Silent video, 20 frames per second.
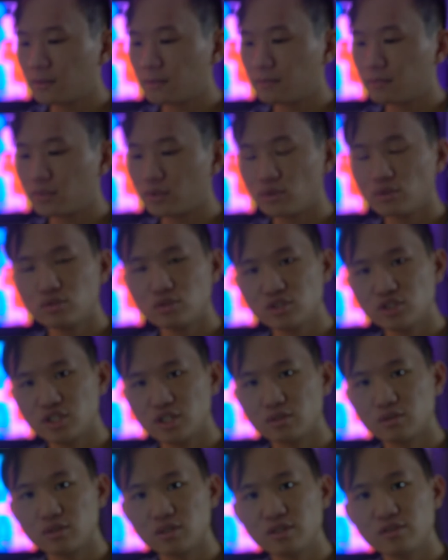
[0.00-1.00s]
but those are
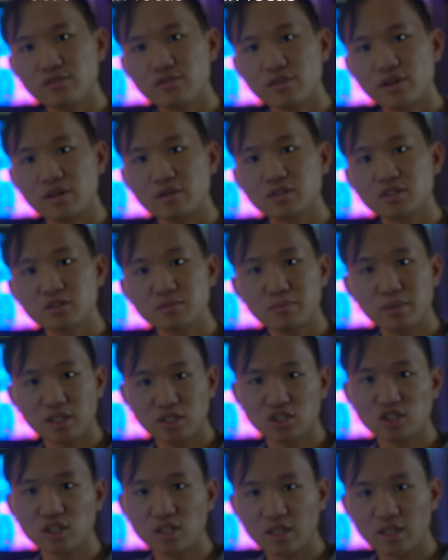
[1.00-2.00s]
generally very
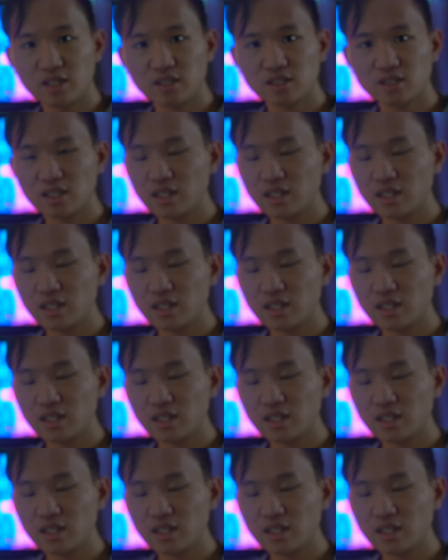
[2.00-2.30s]
specialized.